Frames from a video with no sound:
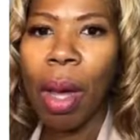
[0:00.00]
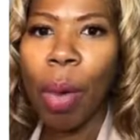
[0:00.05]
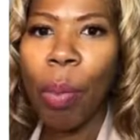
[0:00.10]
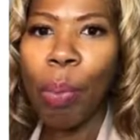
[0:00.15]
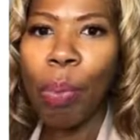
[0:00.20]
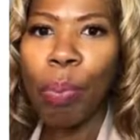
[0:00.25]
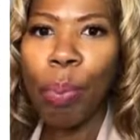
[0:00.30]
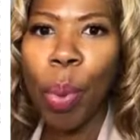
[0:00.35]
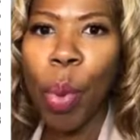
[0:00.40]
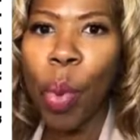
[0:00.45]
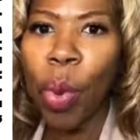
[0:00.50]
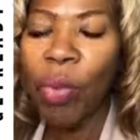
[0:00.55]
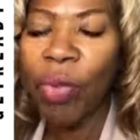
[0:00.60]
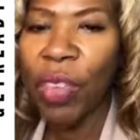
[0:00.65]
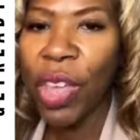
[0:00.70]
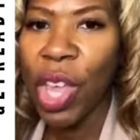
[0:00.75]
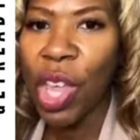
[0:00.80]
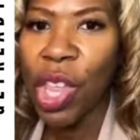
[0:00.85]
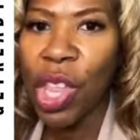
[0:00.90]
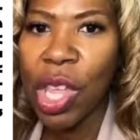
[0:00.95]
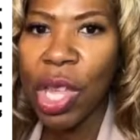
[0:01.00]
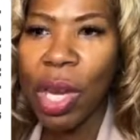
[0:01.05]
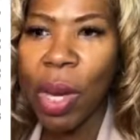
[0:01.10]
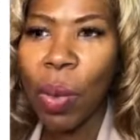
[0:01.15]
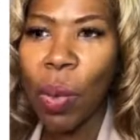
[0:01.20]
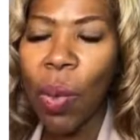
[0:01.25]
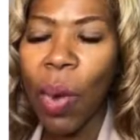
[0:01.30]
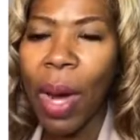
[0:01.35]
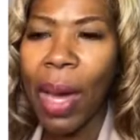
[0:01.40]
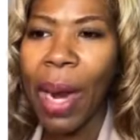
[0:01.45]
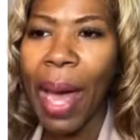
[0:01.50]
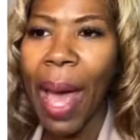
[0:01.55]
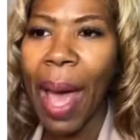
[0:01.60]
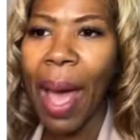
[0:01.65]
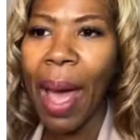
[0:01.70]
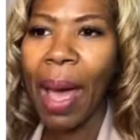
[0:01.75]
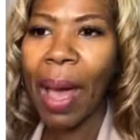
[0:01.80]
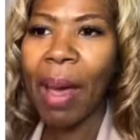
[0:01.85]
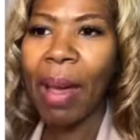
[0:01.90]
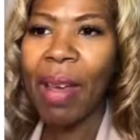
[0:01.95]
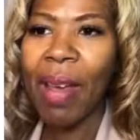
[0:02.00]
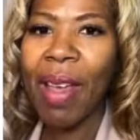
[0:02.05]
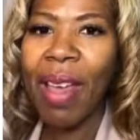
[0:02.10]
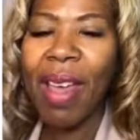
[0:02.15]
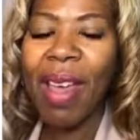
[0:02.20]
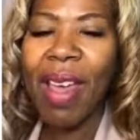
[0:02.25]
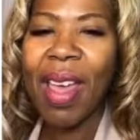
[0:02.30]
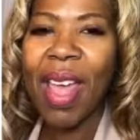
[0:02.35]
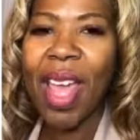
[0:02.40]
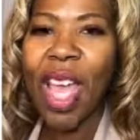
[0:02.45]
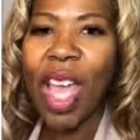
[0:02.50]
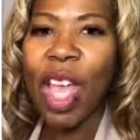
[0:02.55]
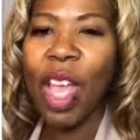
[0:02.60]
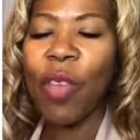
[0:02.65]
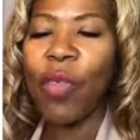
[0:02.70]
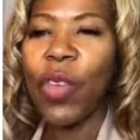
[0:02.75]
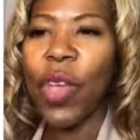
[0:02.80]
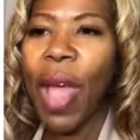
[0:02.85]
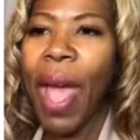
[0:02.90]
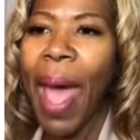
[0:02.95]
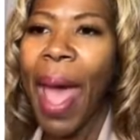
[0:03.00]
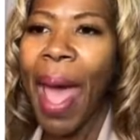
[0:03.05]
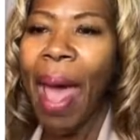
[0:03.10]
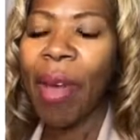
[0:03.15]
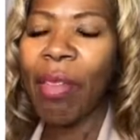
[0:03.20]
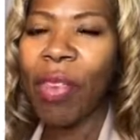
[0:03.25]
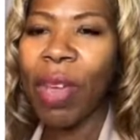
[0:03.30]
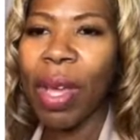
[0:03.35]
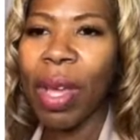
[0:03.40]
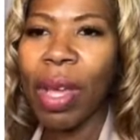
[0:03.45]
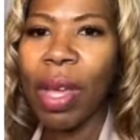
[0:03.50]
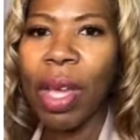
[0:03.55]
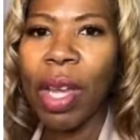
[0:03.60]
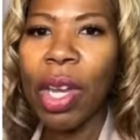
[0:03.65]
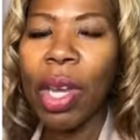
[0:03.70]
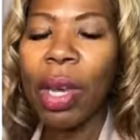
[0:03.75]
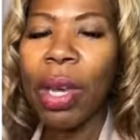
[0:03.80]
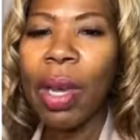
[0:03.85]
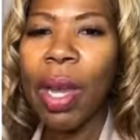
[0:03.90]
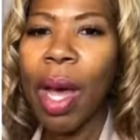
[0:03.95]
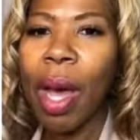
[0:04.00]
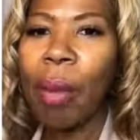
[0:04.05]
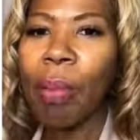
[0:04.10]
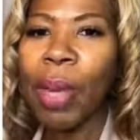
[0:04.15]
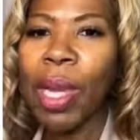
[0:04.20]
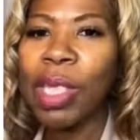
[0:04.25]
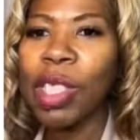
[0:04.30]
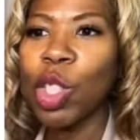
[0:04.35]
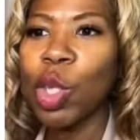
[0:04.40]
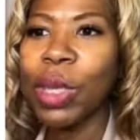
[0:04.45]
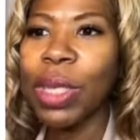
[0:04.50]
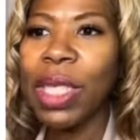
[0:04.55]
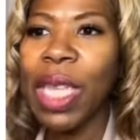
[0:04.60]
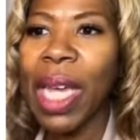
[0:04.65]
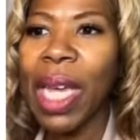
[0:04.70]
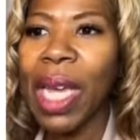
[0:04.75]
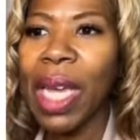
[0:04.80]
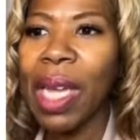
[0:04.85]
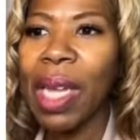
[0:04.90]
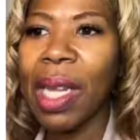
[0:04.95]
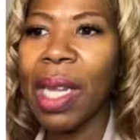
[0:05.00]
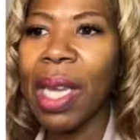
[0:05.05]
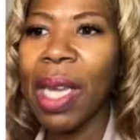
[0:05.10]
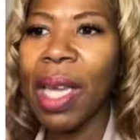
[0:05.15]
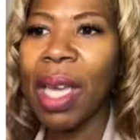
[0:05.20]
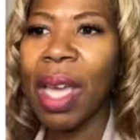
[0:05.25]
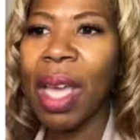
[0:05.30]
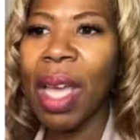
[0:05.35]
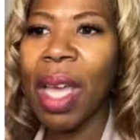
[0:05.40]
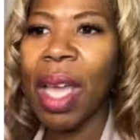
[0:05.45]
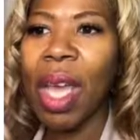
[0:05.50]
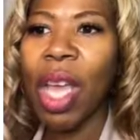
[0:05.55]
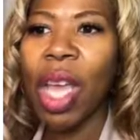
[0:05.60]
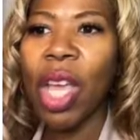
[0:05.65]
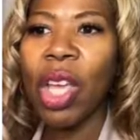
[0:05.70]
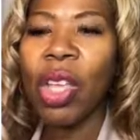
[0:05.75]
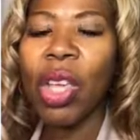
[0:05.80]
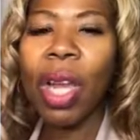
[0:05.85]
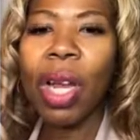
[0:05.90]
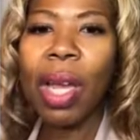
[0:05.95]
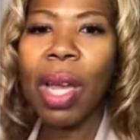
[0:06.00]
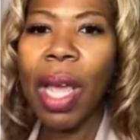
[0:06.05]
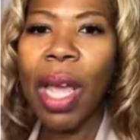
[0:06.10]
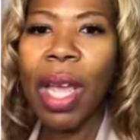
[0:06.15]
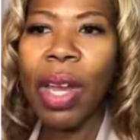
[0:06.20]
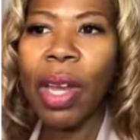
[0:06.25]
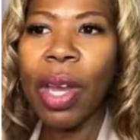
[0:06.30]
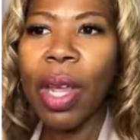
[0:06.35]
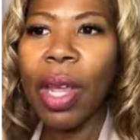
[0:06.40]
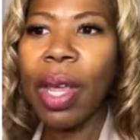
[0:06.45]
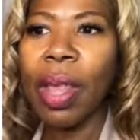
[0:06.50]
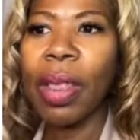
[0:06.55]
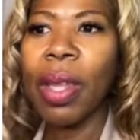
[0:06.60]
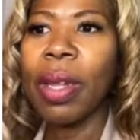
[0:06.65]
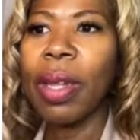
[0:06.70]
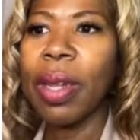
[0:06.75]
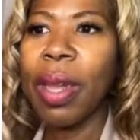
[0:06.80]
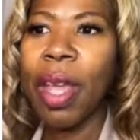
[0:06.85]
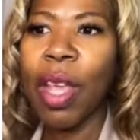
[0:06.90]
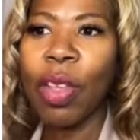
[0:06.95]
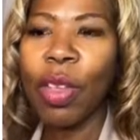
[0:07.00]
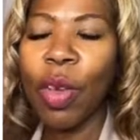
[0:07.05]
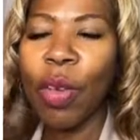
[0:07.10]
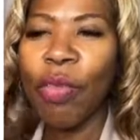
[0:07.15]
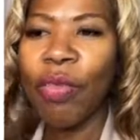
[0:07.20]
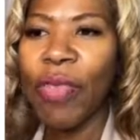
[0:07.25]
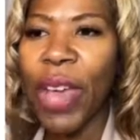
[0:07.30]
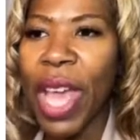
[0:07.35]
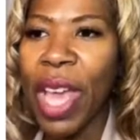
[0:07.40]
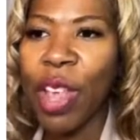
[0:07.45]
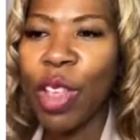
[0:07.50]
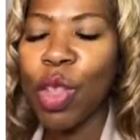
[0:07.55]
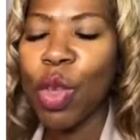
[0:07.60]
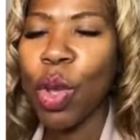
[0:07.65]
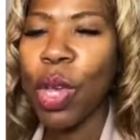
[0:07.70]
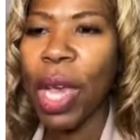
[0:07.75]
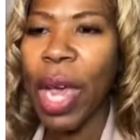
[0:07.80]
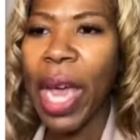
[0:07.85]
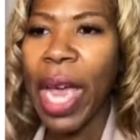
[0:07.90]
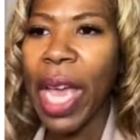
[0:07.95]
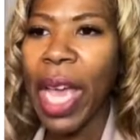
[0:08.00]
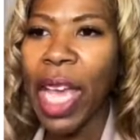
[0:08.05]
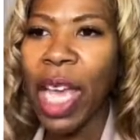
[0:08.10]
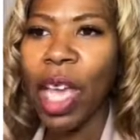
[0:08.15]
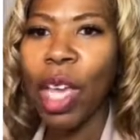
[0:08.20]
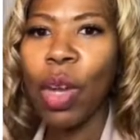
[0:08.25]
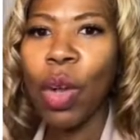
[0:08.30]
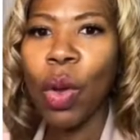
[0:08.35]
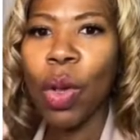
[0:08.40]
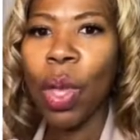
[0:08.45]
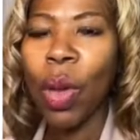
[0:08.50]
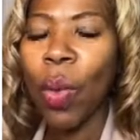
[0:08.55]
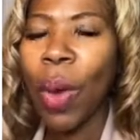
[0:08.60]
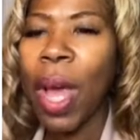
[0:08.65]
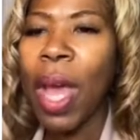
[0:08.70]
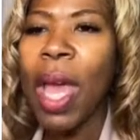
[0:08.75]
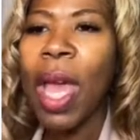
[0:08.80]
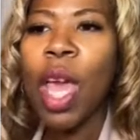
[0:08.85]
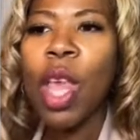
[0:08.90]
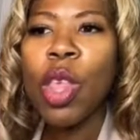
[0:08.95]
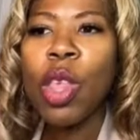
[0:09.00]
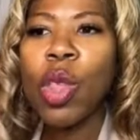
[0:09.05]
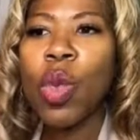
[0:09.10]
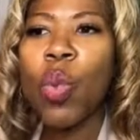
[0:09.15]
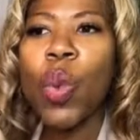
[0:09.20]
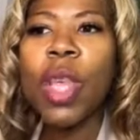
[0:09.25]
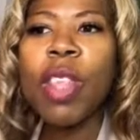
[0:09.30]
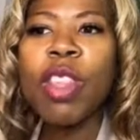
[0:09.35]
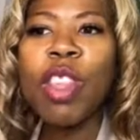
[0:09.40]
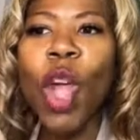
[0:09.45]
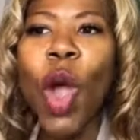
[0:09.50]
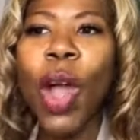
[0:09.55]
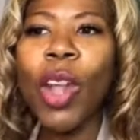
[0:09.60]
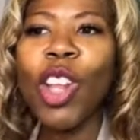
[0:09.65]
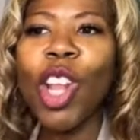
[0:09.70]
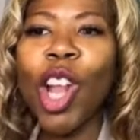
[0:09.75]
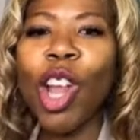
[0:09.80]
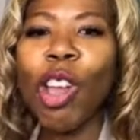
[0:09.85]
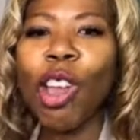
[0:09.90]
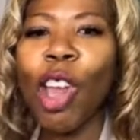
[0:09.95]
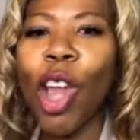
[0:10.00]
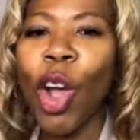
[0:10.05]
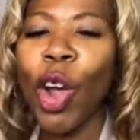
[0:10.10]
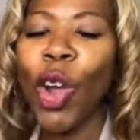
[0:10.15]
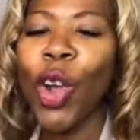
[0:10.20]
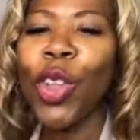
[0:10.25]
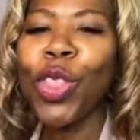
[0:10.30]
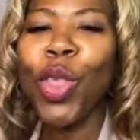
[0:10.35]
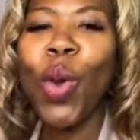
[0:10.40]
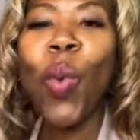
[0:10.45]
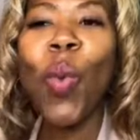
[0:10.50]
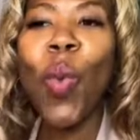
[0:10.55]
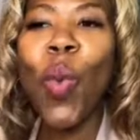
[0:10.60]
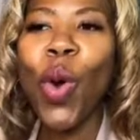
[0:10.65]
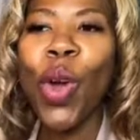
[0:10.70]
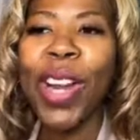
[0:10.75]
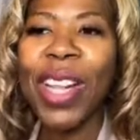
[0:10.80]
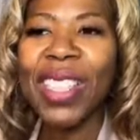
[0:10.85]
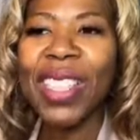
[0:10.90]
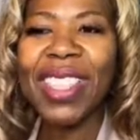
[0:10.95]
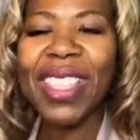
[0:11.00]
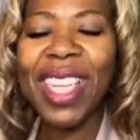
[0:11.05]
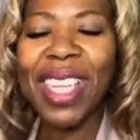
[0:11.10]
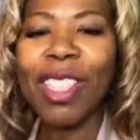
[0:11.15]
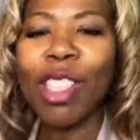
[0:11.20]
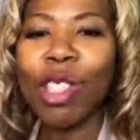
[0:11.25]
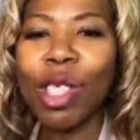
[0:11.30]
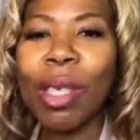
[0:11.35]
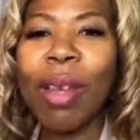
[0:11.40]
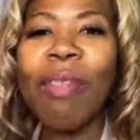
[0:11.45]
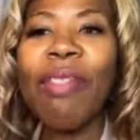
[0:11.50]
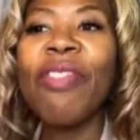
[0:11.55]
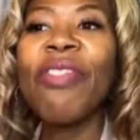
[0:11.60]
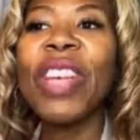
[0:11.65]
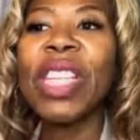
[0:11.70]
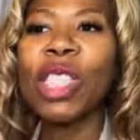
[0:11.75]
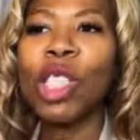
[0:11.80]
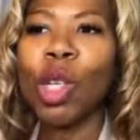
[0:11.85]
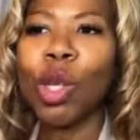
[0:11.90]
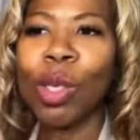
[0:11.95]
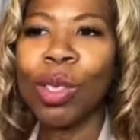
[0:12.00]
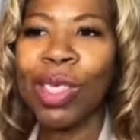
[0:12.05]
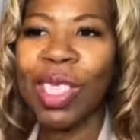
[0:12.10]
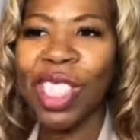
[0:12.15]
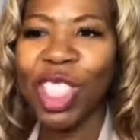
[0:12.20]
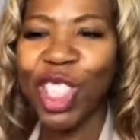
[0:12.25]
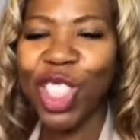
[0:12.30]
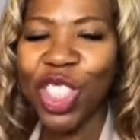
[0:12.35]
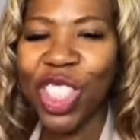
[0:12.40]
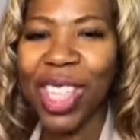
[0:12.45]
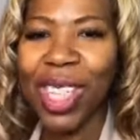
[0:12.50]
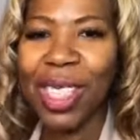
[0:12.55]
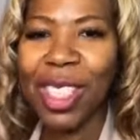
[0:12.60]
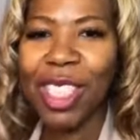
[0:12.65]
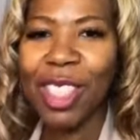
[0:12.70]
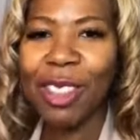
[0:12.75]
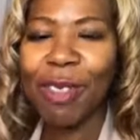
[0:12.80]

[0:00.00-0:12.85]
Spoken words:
poor vision in one eye, if you're having numbness or tingling in your face or your hand or we start to learn the warning signals of physical distress.